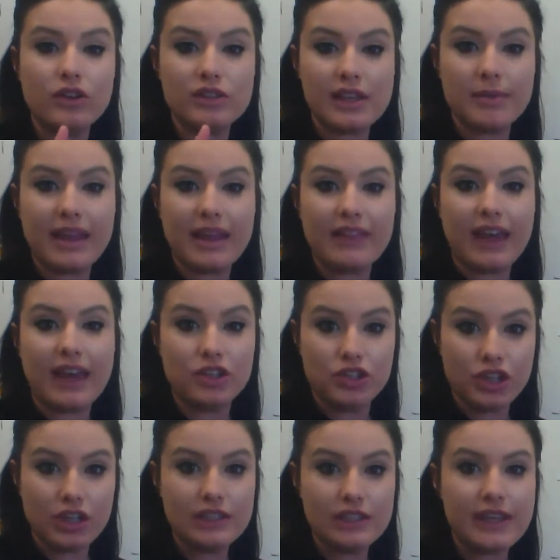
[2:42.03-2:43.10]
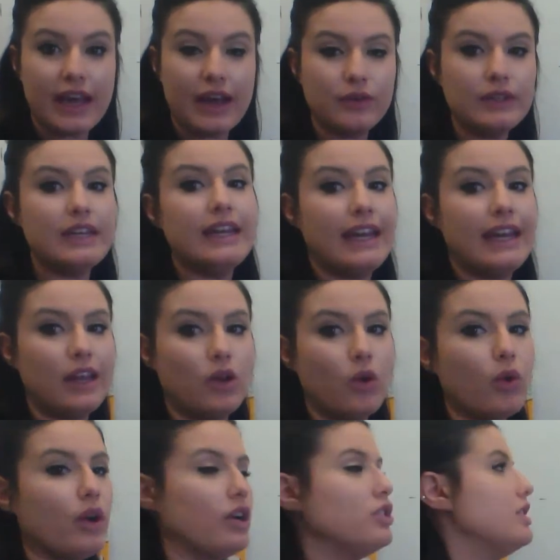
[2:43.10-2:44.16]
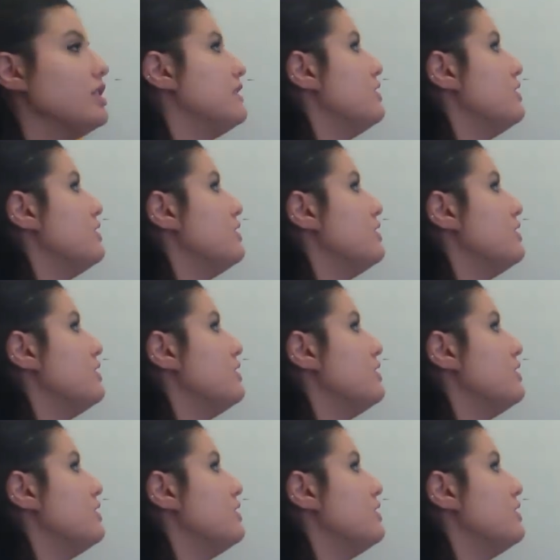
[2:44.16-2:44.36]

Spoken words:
that make that J sound, and orange is a